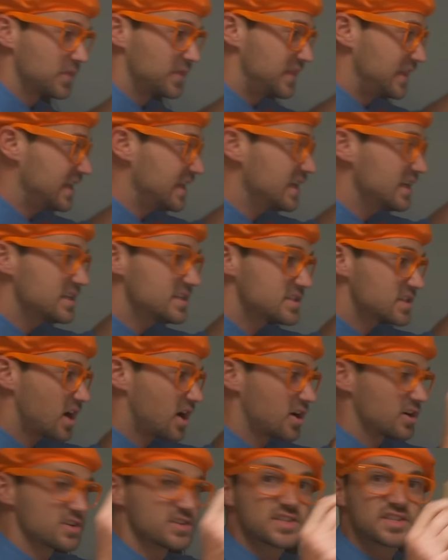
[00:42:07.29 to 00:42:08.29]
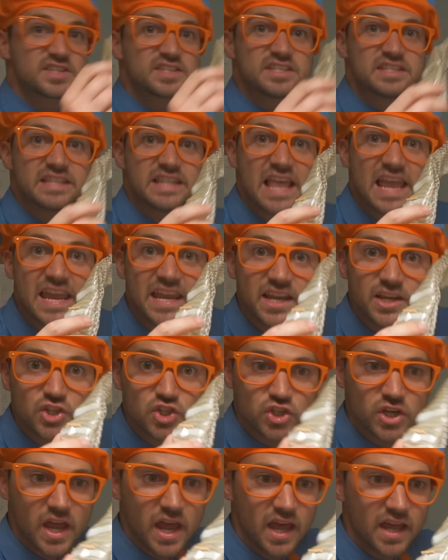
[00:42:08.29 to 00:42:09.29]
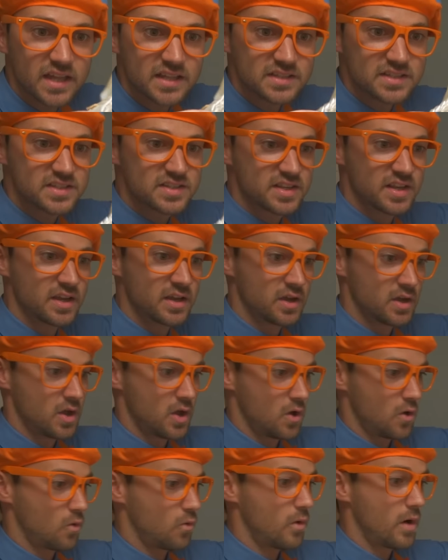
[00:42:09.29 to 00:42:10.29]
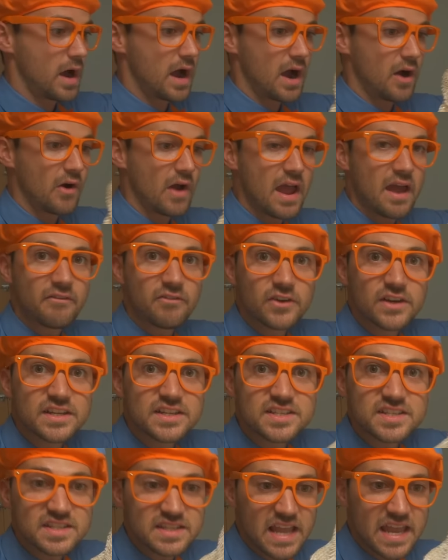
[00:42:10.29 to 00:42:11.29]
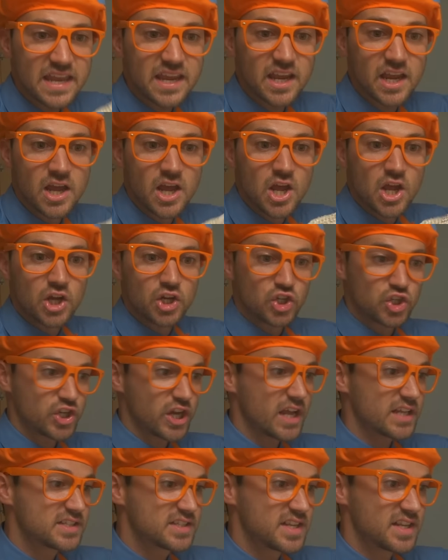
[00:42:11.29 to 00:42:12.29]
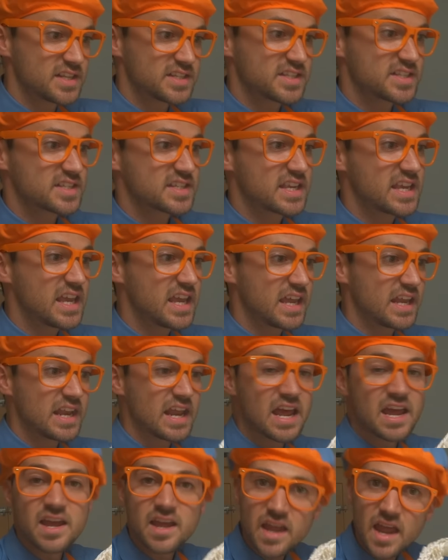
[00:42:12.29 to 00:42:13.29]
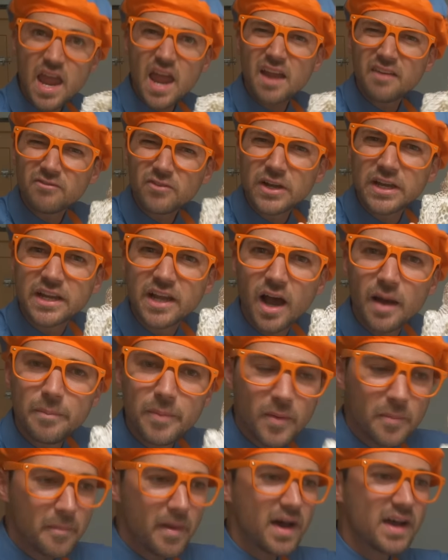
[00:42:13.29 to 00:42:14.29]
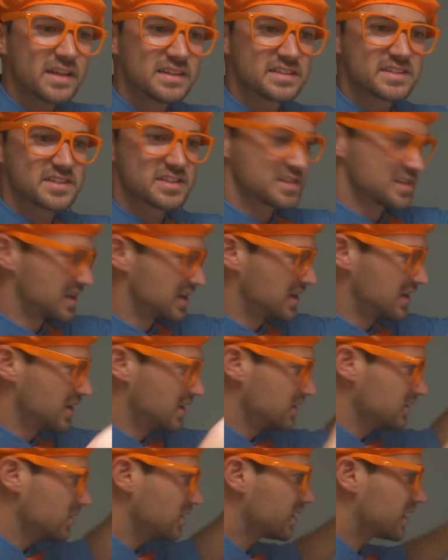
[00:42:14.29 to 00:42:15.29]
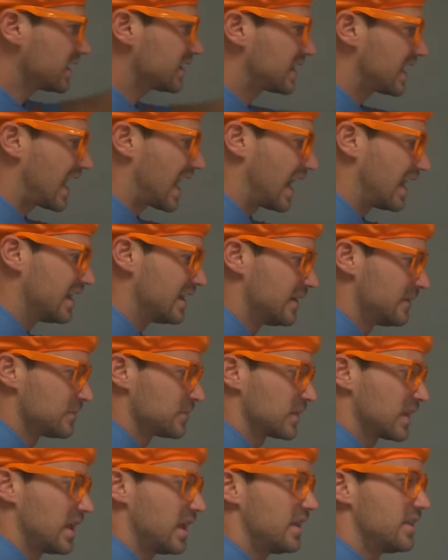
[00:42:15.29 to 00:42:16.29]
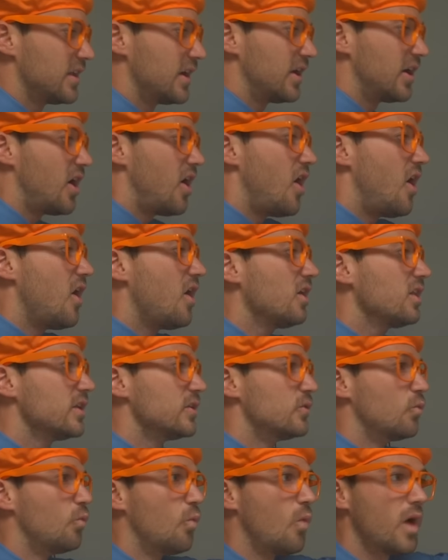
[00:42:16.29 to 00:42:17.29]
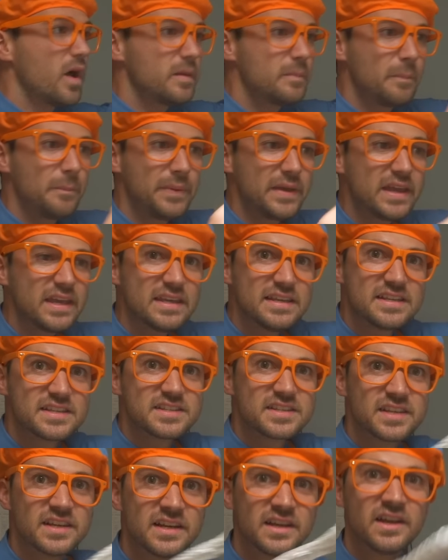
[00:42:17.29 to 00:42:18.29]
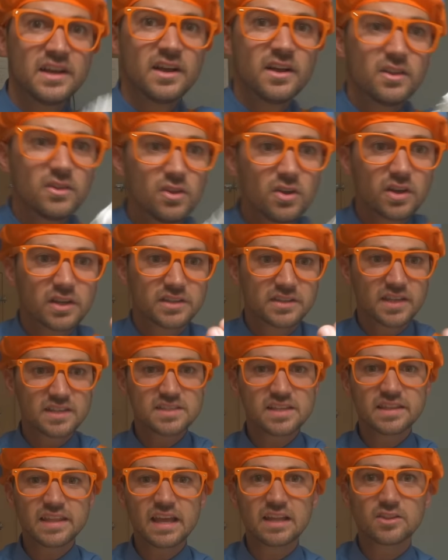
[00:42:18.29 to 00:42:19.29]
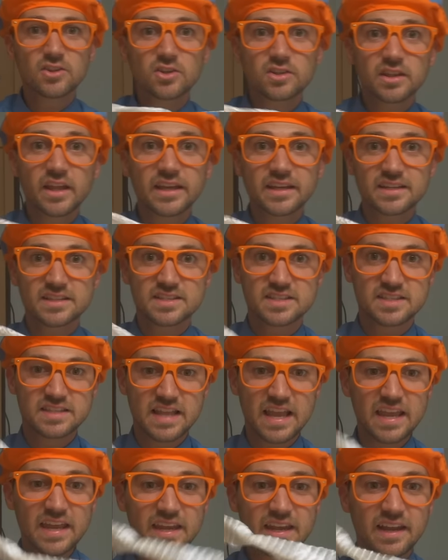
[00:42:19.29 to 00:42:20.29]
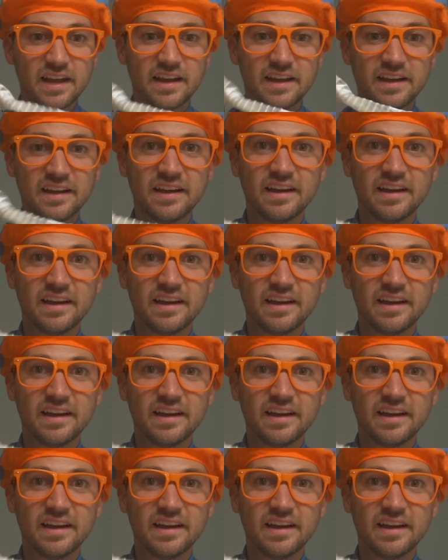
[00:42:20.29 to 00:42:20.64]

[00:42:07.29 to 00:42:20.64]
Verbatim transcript: These are snake sheds. Wow, every snake sheds its skin every couple months. Look at that. And they're all in one piece. Look, doesn't that look like a snake?